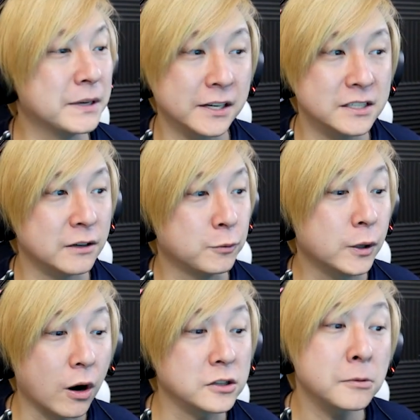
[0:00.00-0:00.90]
because if we
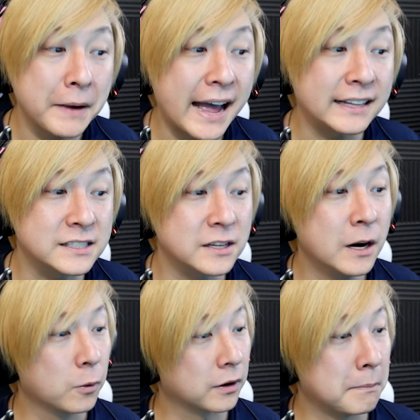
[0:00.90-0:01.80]
cross our paths,
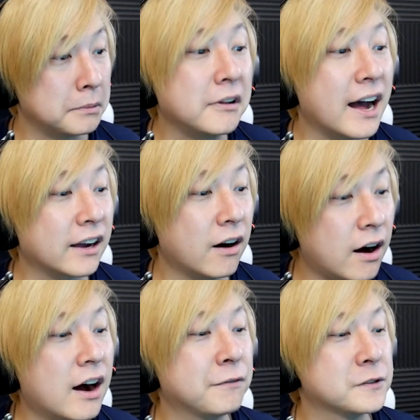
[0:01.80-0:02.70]
we're gonna block
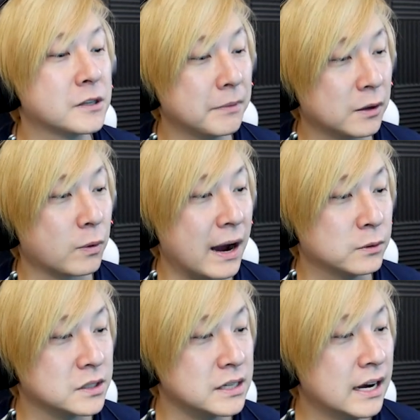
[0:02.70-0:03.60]
off some of the
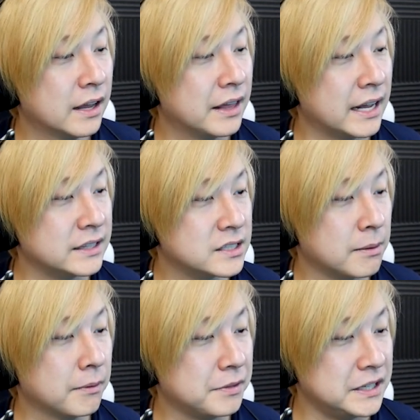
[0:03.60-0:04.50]
routes that
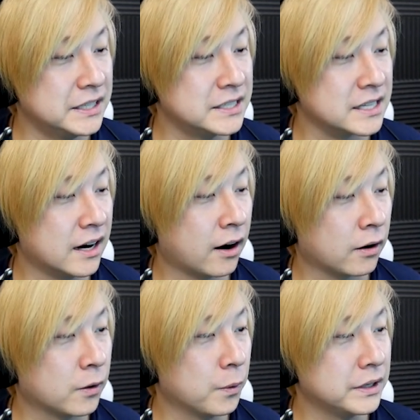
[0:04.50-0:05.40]
some of these
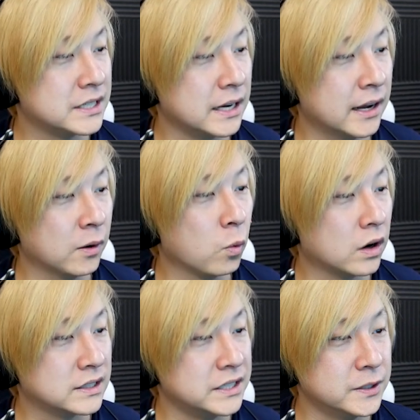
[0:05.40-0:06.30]
are going to
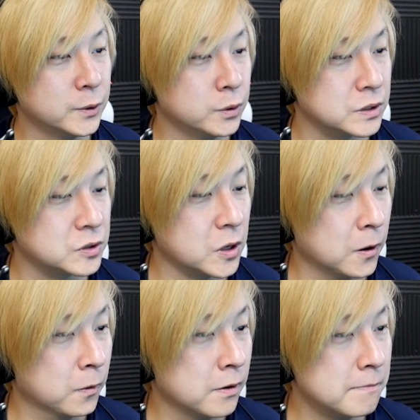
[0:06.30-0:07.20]
want to use.
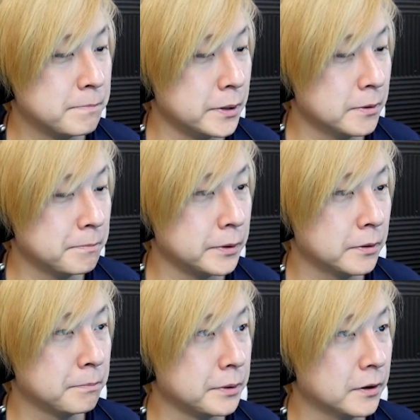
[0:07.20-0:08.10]
So boom,
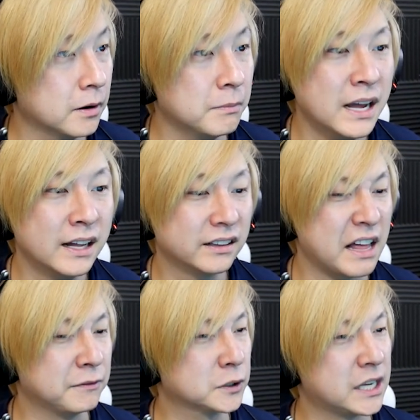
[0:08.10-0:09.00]
boom, boom.
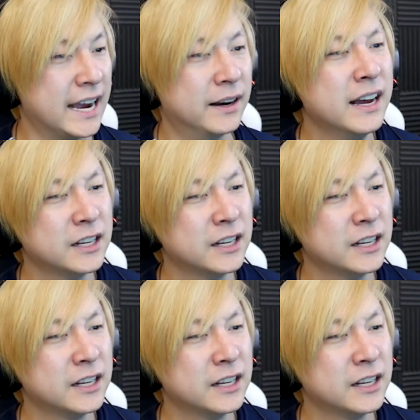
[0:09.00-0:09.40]
Level 10,